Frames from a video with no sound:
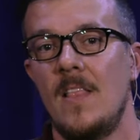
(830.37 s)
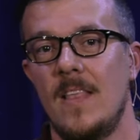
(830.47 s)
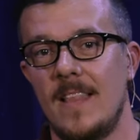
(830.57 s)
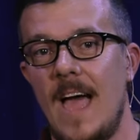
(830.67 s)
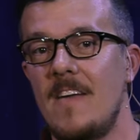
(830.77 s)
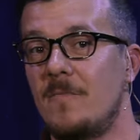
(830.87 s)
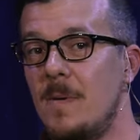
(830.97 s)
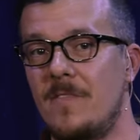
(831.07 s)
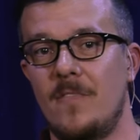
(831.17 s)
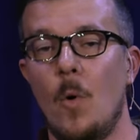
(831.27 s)
the life
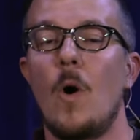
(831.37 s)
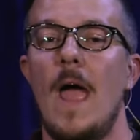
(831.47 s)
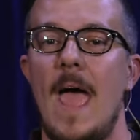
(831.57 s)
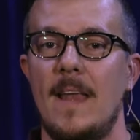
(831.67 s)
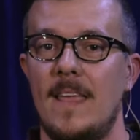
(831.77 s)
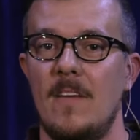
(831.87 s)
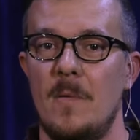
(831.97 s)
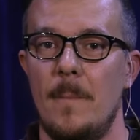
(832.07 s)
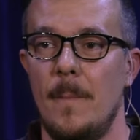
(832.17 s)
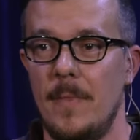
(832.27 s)
before I had
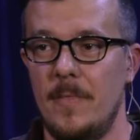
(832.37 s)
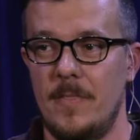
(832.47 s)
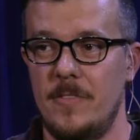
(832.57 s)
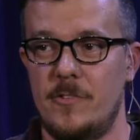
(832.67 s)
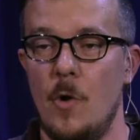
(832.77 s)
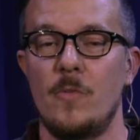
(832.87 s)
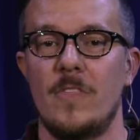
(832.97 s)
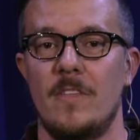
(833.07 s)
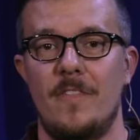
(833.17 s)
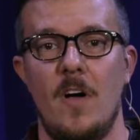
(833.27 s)
given,
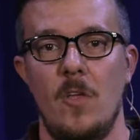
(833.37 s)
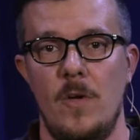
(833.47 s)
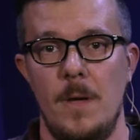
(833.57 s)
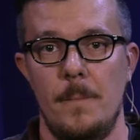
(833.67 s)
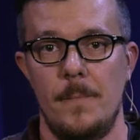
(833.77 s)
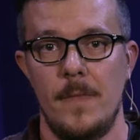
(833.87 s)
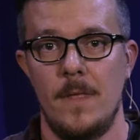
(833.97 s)
chosen to follow him.